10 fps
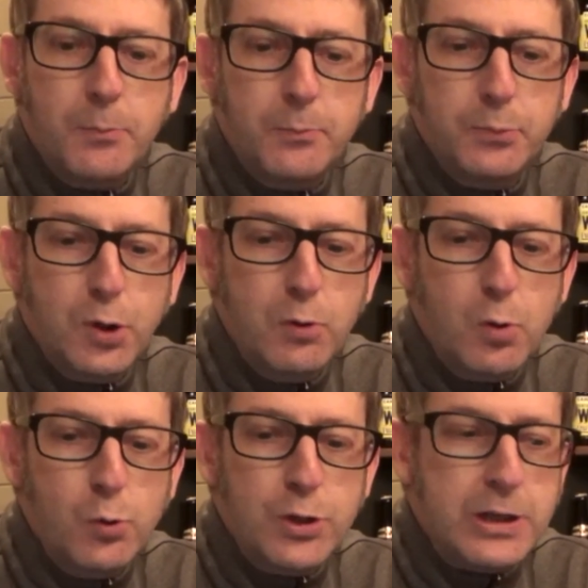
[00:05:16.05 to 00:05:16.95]
brew
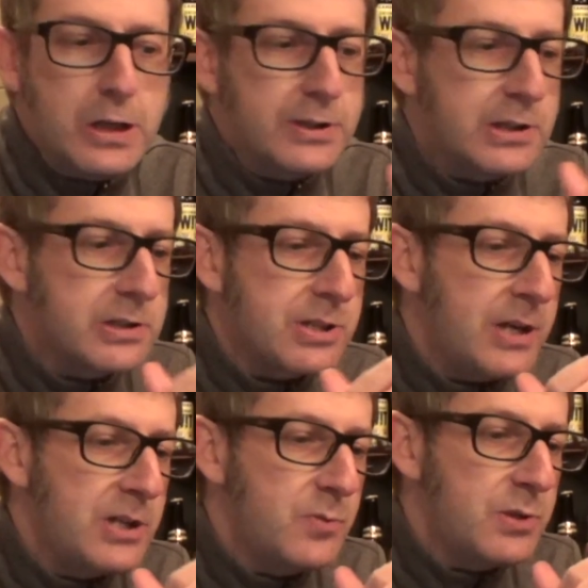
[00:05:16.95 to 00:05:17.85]
all the
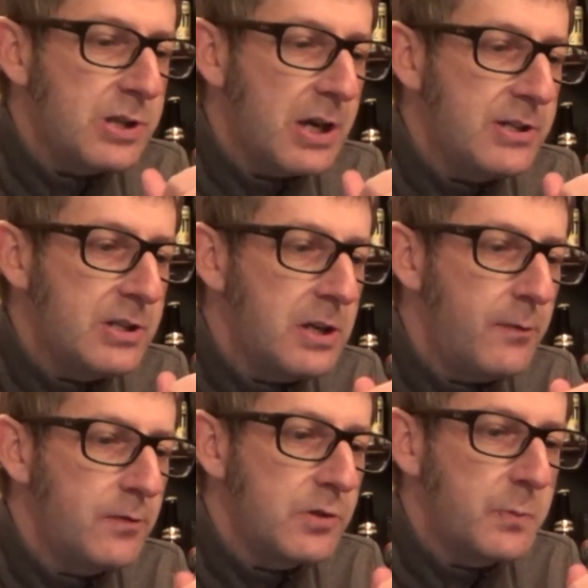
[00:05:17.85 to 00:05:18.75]
Sainsbury's Taste the
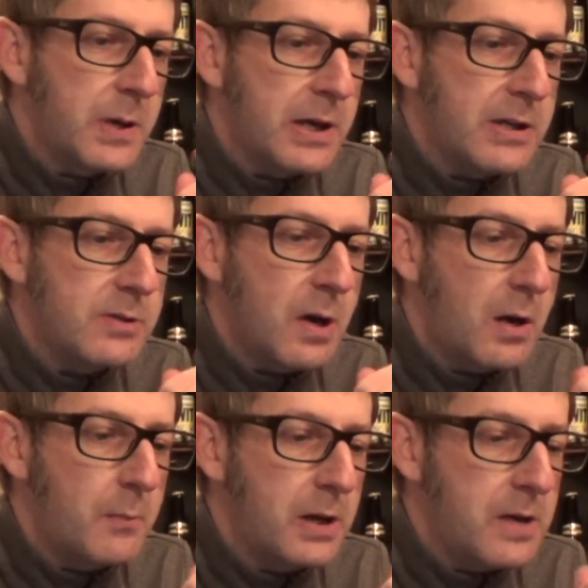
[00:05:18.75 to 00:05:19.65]
Difference beers,
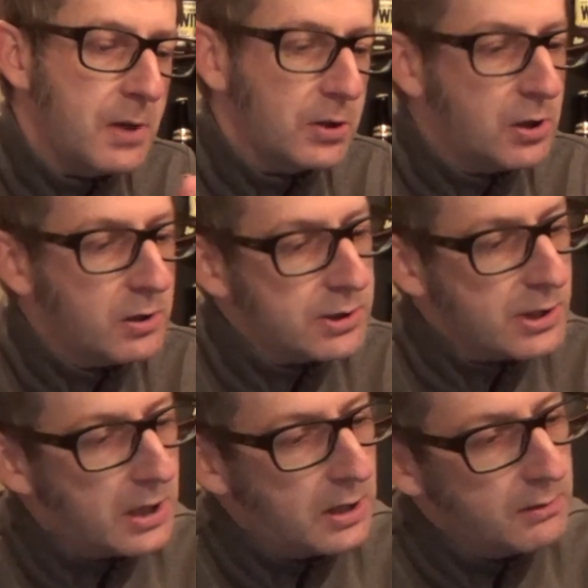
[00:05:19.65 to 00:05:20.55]
believe it or not.
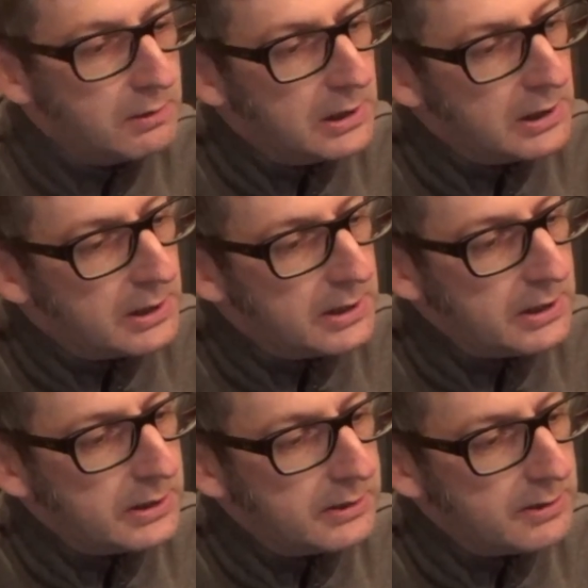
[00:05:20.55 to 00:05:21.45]
So,
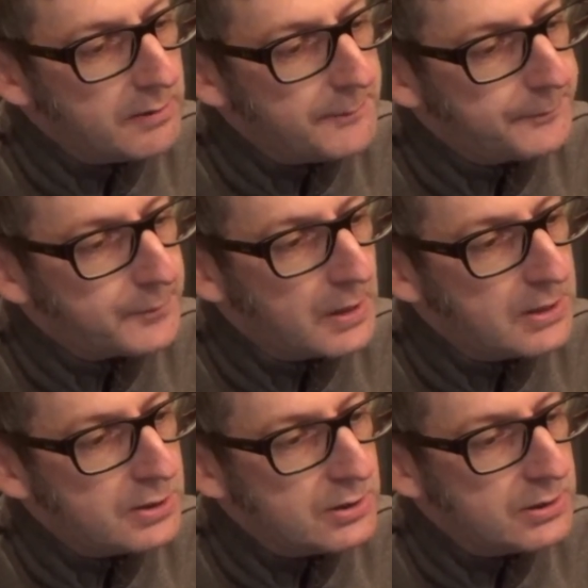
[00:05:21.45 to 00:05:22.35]
you know, they're a
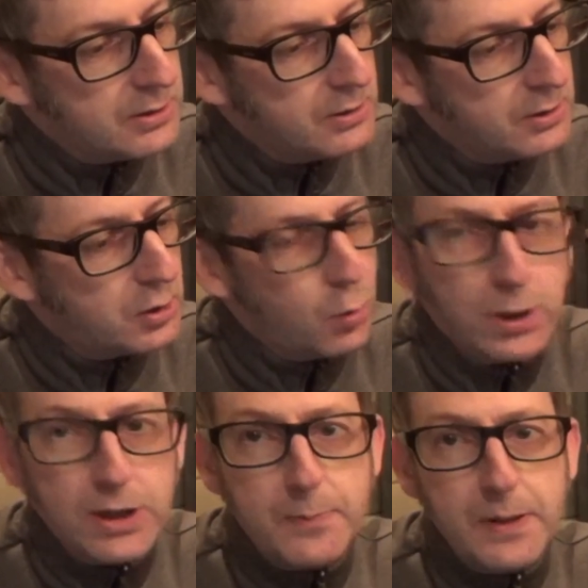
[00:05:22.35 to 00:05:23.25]

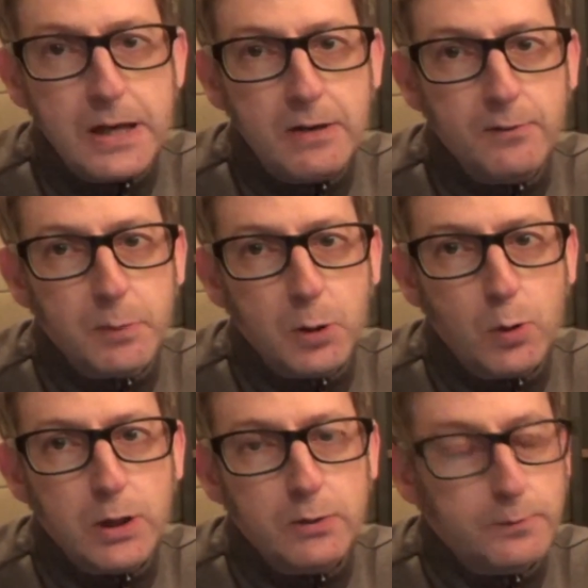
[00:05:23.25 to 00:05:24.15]
quality beer
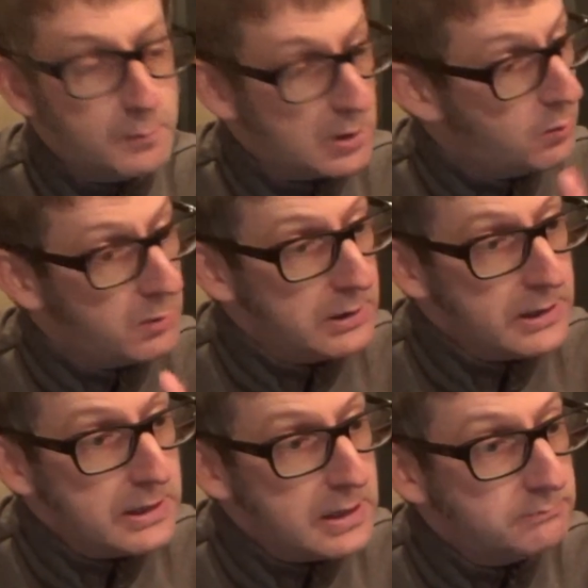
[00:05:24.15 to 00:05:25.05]
from a
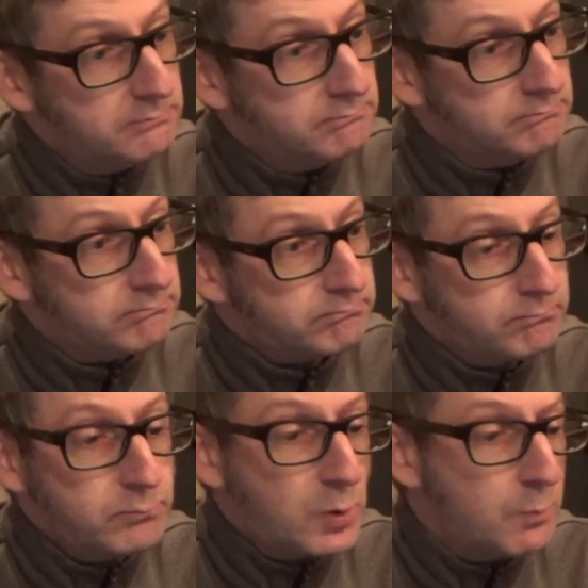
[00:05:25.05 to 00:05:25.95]
quality
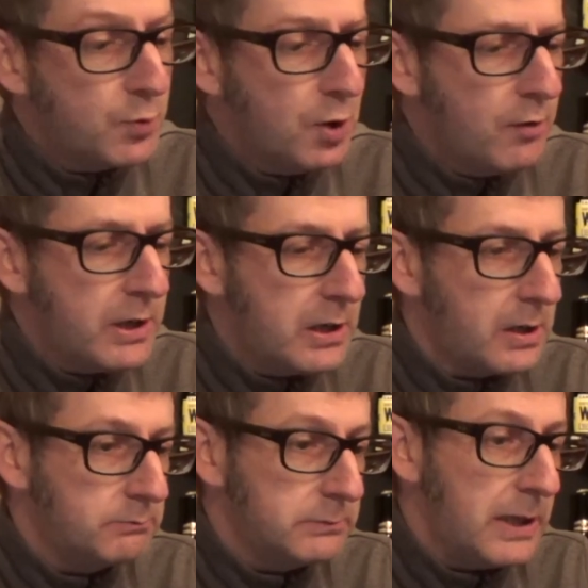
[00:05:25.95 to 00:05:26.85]
brewery.
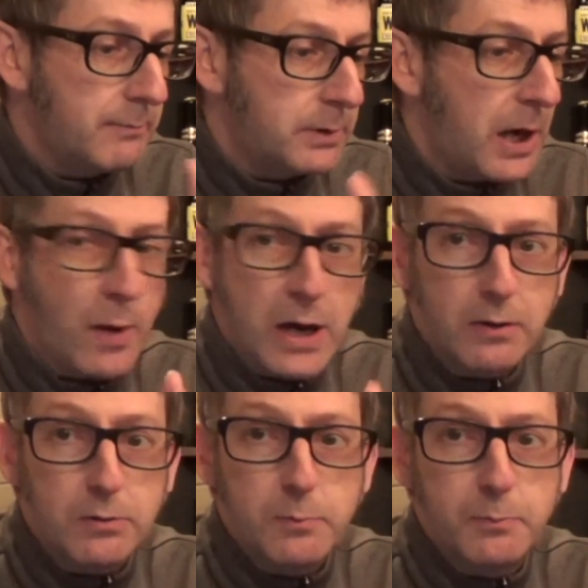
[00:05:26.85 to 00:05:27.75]
Yeah, go out,